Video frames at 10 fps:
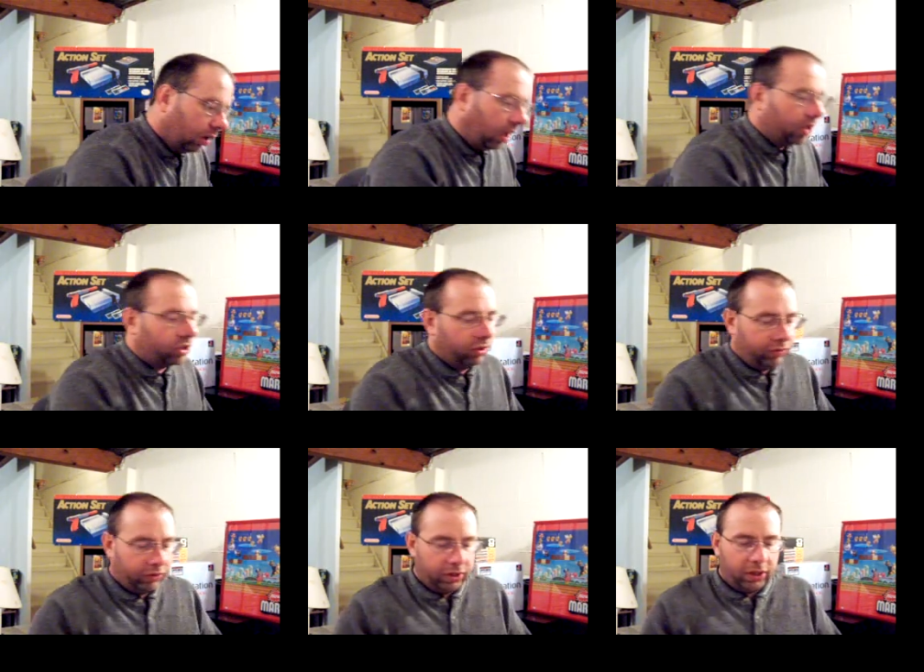Also
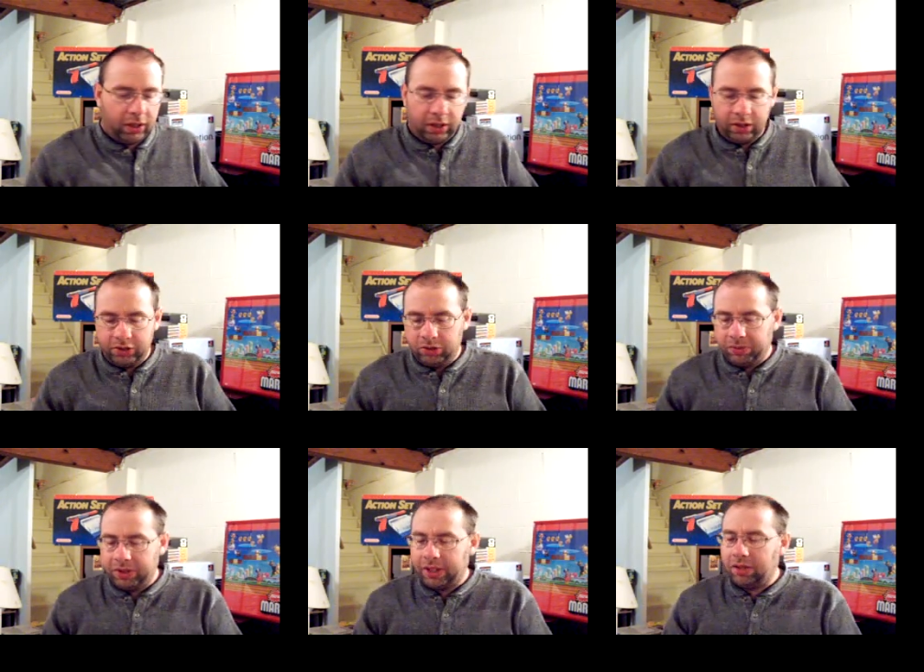for the
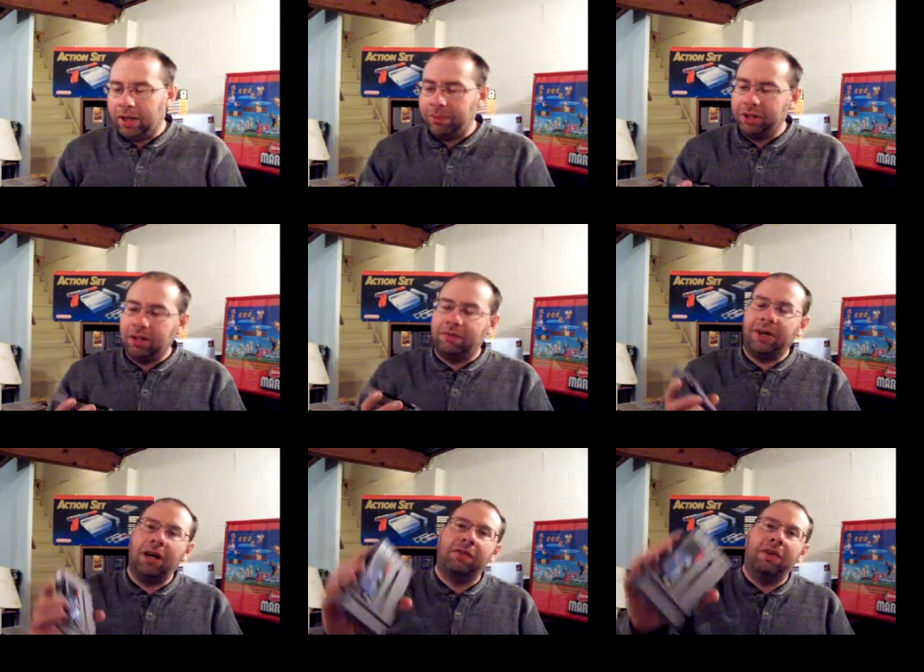Super Nintendo, I picked up Final